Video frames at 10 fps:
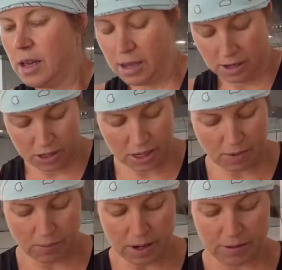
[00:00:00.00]
to
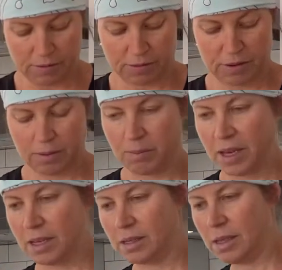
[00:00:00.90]
get rid of
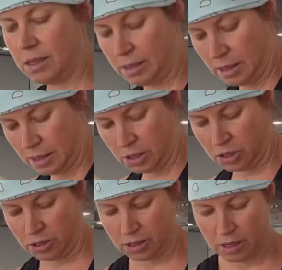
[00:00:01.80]
because it's
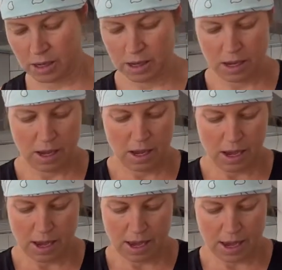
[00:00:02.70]
delicious.
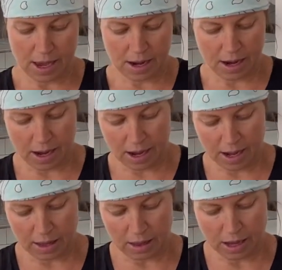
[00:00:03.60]
And
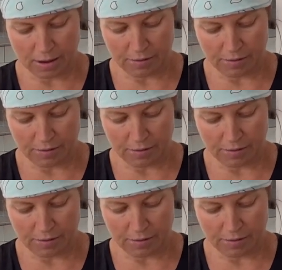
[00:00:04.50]
I love